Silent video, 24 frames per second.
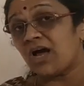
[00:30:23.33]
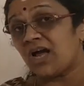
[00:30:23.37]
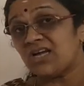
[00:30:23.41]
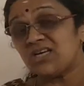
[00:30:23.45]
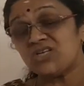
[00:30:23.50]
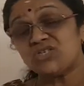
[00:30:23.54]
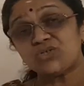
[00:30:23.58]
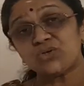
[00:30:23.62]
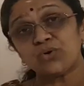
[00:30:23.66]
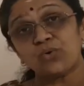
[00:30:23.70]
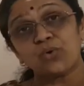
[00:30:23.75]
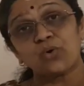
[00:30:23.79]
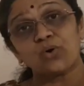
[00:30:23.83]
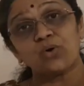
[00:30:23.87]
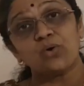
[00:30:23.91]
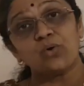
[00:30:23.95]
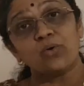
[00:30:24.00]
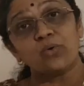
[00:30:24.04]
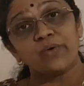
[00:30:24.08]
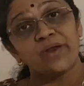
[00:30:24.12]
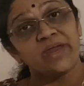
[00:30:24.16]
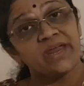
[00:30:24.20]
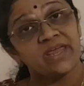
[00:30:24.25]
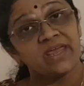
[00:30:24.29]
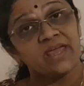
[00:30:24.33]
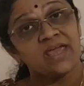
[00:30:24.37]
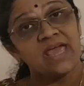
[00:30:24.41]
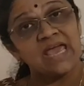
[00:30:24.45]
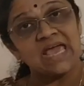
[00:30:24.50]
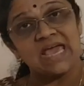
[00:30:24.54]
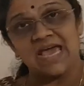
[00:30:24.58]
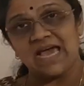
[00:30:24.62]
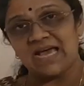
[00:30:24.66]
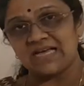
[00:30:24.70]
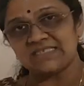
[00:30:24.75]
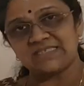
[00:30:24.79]

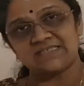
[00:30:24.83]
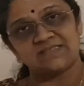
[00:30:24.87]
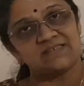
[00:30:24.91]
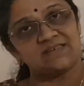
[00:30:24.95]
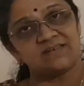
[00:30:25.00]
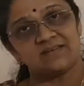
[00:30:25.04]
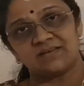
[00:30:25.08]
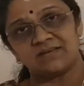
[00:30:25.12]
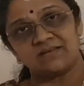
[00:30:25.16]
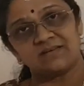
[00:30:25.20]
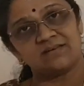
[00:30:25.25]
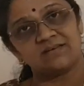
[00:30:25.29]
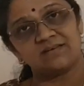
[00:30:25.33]
Hydrochloric acid.